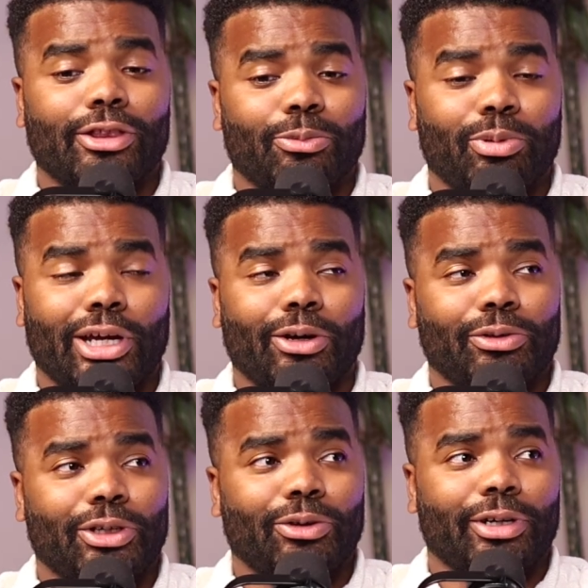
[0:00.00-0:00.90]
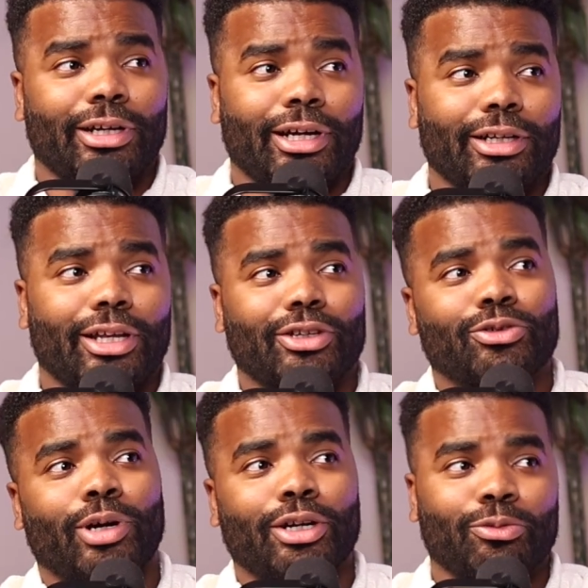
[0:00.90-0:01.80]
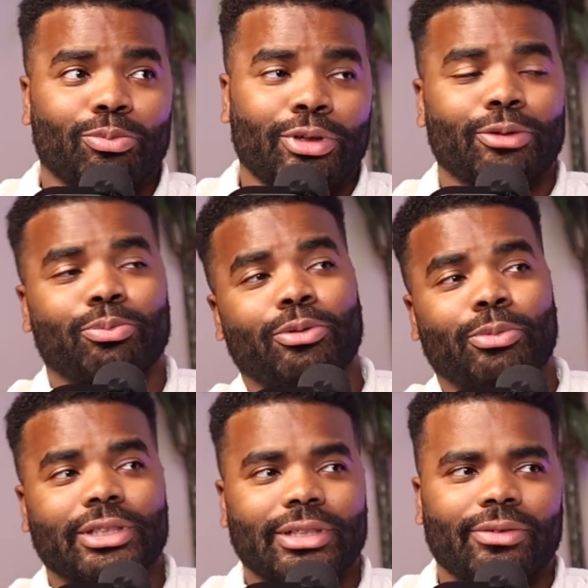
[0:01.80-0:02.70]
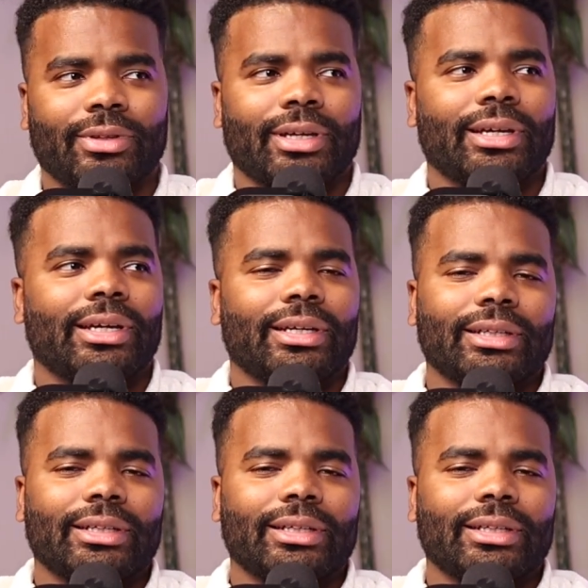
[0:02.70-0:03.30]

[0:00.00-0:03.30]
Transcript: at the player theory and I like try to like put myself like,